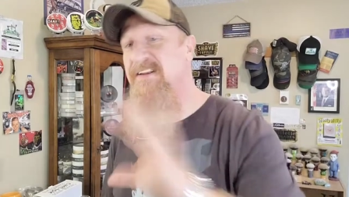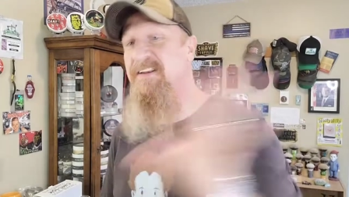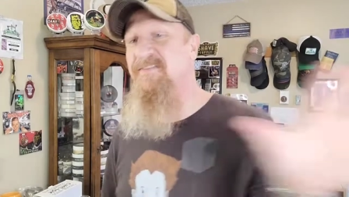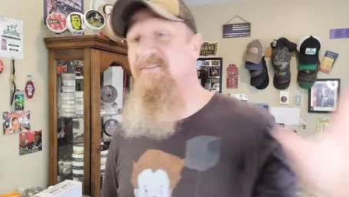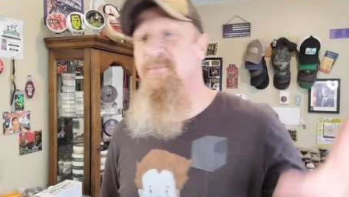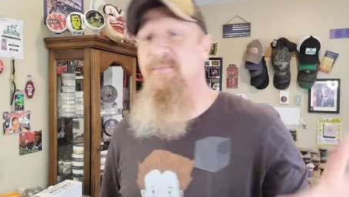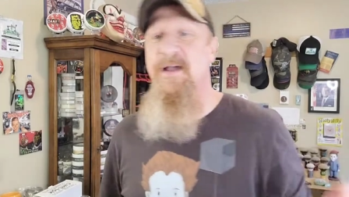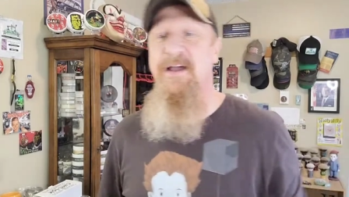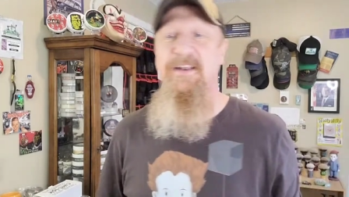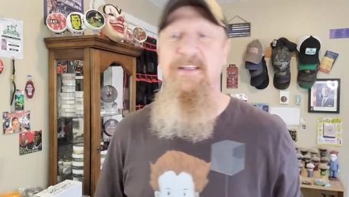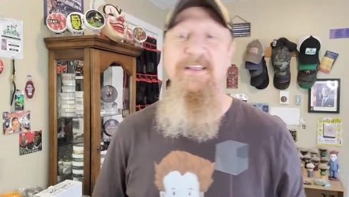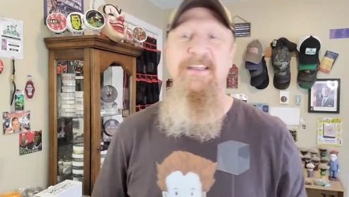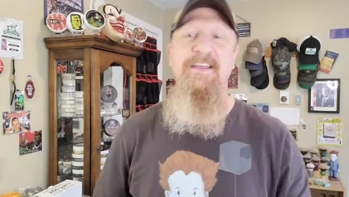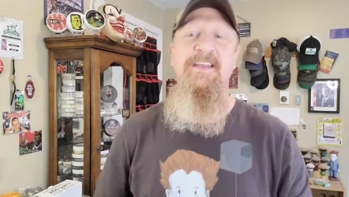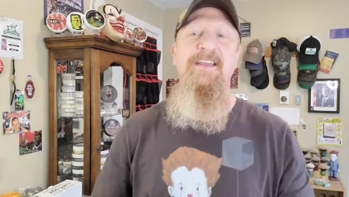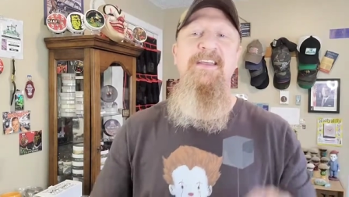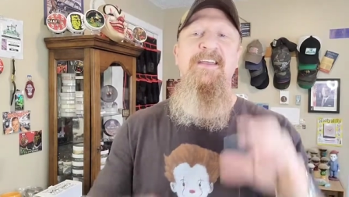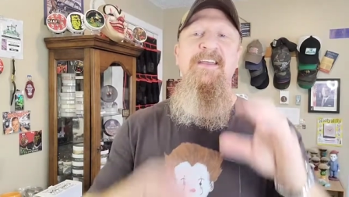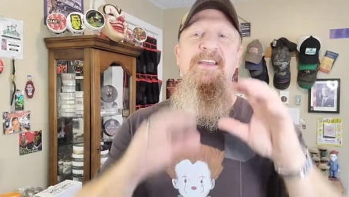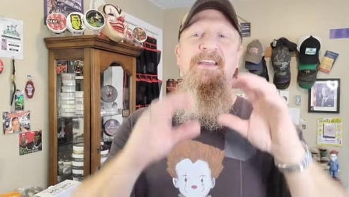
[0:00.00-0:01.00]
enough about it.
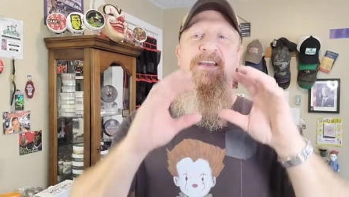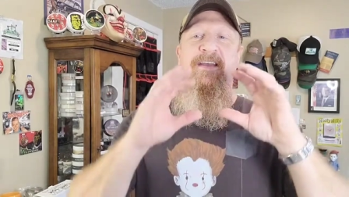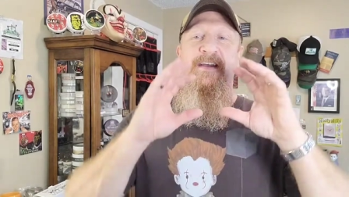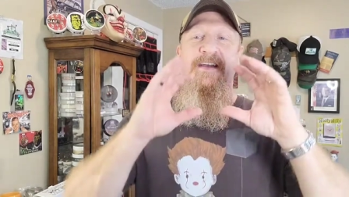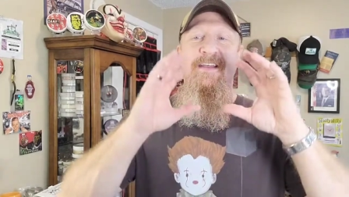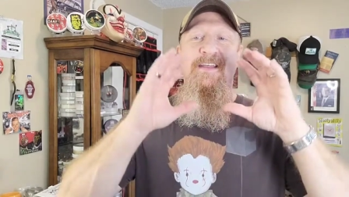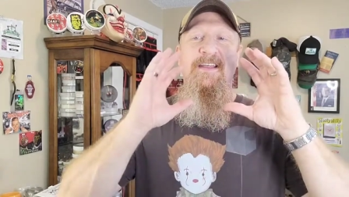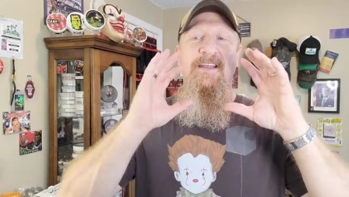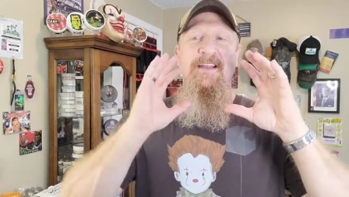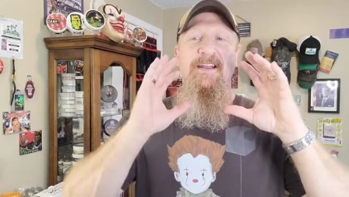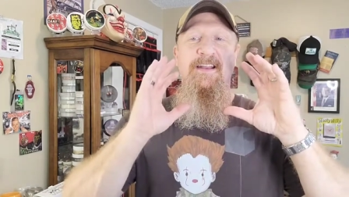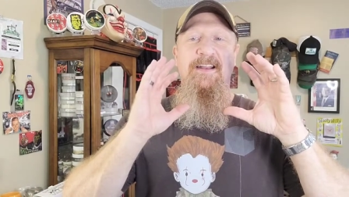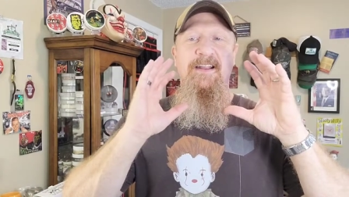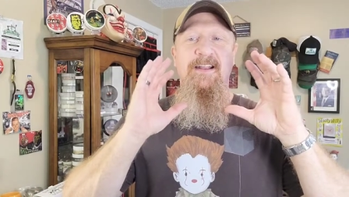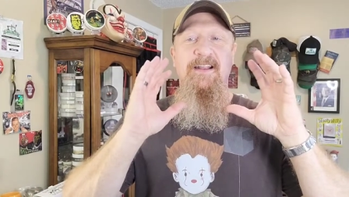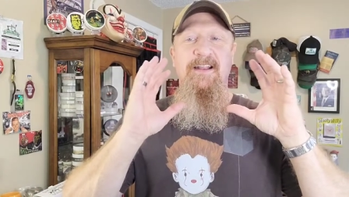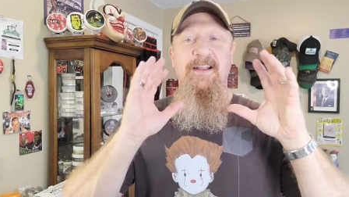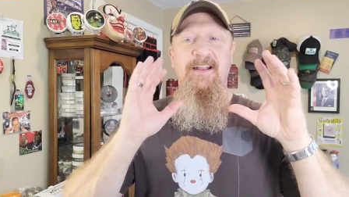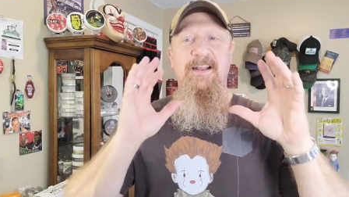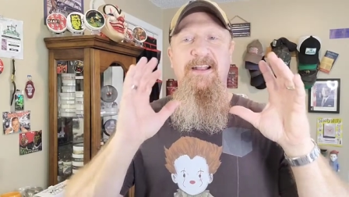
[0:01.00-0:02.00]

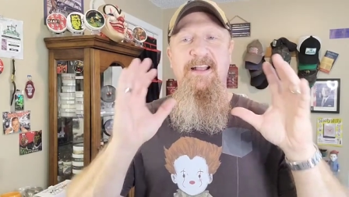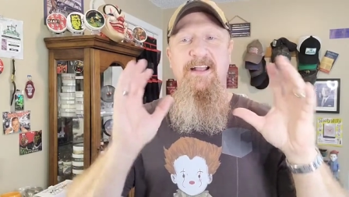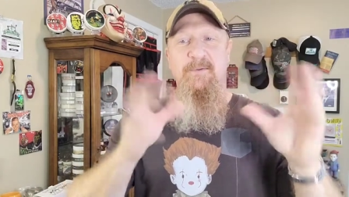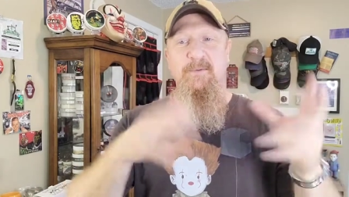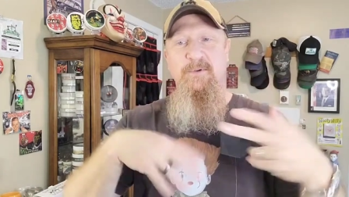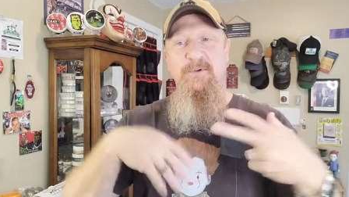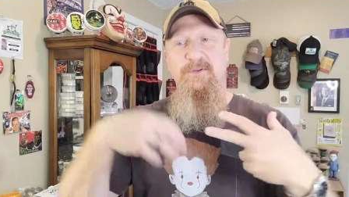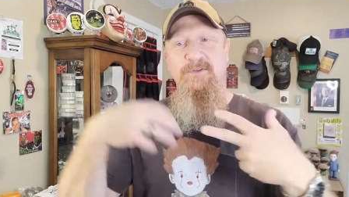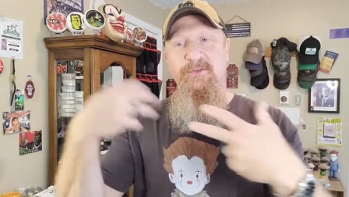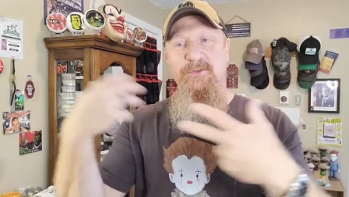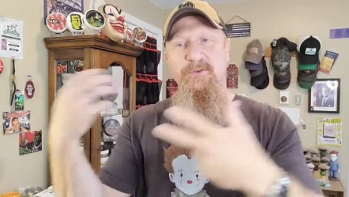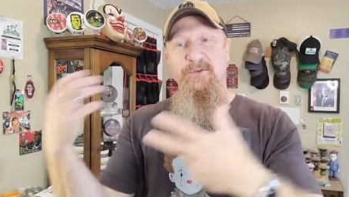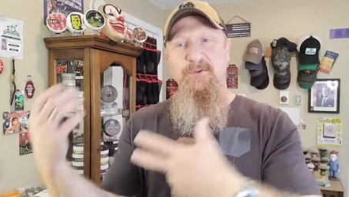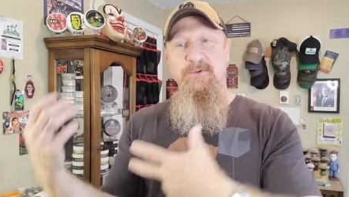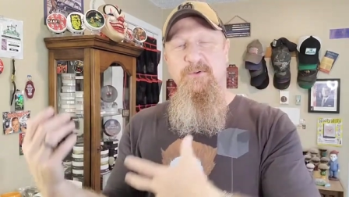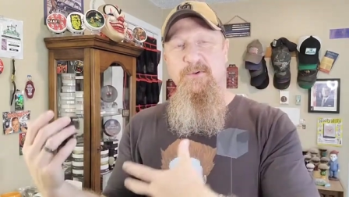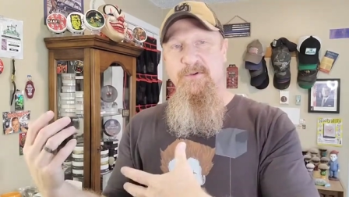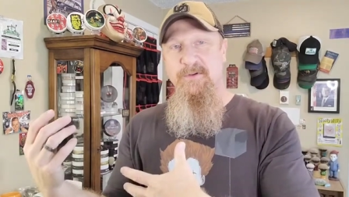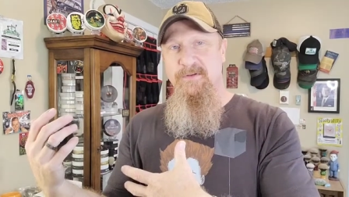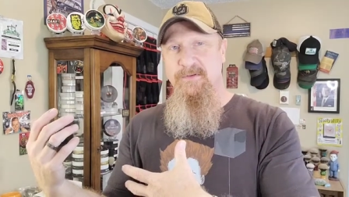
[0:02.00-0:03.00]
I will
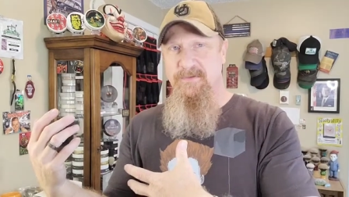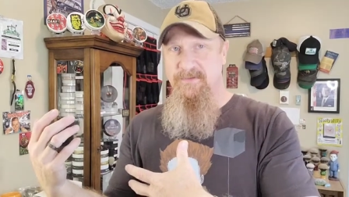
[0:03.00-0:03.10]
do